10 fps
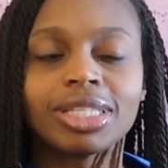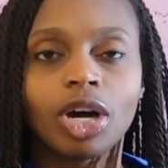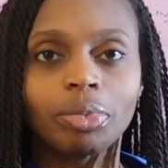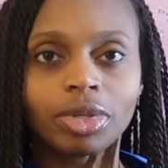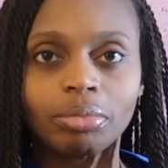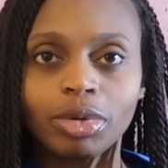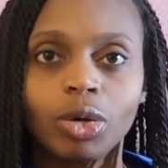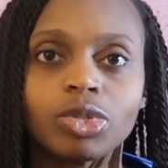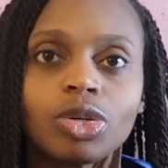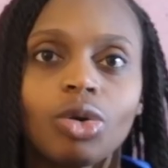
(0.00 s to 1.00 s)
It's helping the
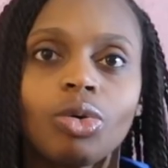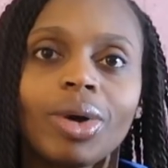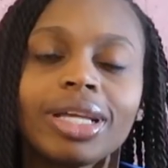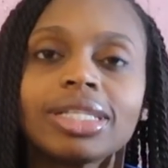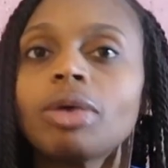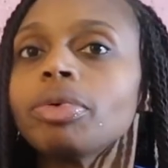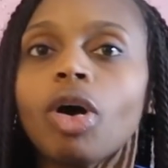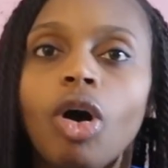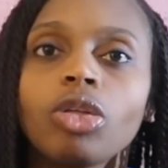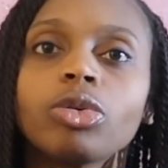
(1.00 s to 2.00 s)
bloat to go away. It's helping
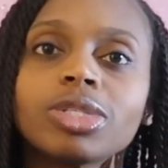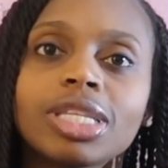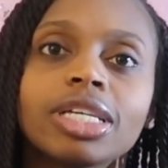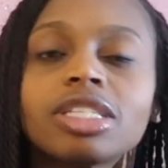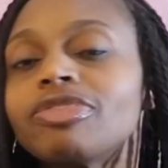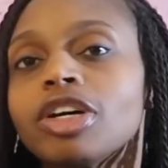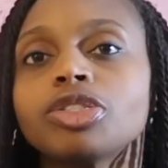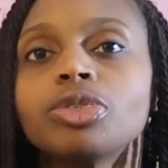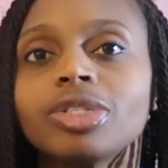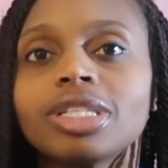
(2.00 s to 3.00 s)
all those things to
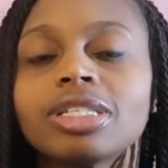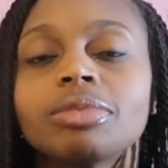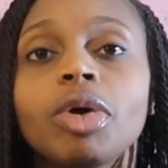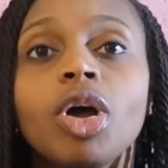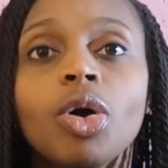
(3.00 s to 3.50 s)
flush through your system.